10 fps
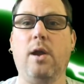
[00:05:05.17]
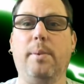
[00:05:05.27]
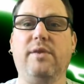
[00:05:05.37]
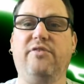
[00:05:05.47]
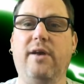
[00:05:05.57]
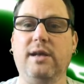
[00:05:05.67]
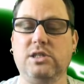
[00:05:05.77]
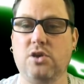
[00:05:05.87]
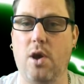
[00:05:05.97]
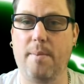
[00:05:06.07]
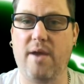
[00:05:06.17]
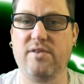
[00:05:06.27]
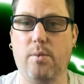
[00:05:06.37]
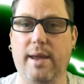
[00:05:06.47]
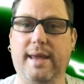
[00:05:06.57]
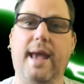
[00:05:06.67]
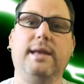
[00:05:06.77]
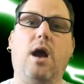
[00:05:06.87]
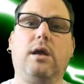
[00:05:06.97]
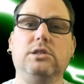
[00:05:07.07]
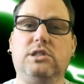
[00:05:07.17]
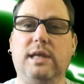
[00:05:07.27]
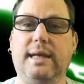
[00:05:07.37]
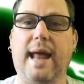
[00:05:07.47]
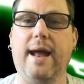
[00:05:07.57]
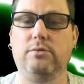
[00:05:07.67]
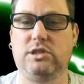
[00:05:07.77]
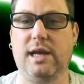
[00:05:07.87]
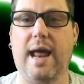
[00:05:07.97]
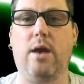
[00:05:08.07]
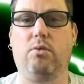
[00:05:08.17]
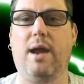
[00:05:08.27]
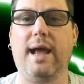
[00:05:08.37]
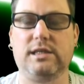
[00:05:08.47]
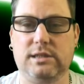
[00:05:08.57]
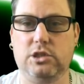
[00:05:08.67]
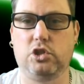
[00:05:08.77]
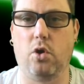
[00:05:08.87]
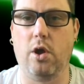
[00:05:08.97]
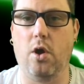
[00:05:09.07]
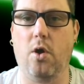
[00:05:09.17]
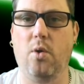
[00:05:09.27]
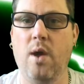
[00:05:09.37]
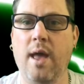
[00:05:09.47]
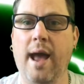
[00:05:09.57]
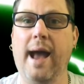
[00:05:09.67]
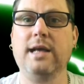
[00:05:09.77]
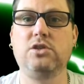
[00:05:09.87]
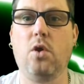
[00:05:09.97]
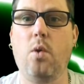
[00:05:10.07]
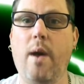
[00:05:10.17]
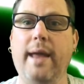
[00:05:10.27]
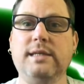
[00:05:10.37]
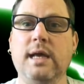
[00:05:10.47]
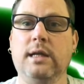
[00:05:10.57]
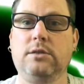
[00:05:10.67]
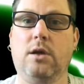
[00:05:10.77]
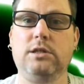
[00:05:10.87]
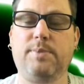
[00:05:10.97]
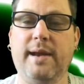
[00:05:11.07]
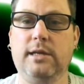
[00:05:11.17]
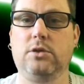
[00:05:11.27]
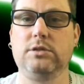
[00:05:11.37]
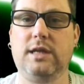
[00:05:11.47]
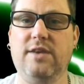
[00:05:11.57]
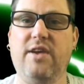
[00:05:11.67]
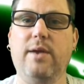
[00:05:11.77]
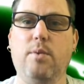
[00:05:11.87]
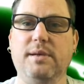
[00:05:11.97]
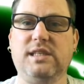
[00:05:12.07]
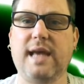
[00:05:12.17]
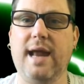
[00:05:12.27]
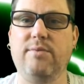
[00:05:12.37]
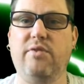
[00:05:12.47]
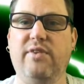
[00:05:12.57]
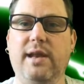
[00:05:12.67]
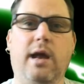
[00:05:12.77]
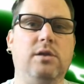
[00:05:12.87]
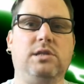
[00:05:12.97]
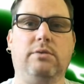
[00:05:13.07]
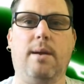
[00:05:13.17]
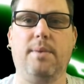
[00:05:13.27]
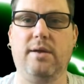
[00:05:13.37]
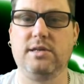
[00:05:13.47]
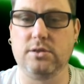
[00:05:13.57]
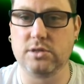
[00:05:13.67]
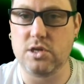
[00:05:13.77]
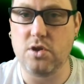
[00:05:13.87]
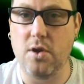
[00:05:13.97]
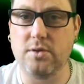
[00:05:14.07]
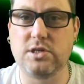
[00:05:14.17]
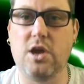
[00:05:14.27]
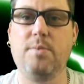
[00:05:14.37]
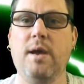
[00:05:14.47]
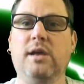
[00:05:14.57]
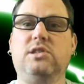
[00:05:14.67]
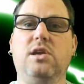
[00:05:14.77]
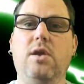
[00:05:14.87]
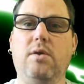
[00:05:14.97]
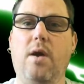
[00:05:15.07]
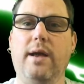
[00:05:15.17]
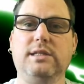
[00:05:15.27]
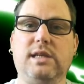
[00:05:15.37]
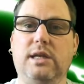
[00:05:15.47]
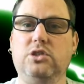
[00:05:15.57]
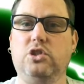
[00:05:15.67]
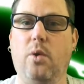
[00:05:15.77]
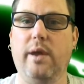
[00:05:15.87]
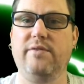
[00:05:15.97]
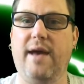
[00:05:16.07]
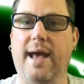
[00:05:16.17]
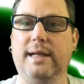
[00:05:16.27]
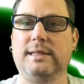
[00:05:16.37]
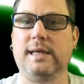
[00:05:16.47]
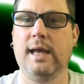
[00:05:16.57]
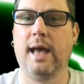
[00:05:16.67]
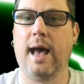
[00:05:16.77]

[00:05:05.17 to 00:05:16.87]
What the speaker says: It'll be the first time over the weekend I can sit down, chill out, relax and enjoy it all. As always, danceplanet.tv will be scanning for videos that are uploaded onto YouTube, so you guys can join that.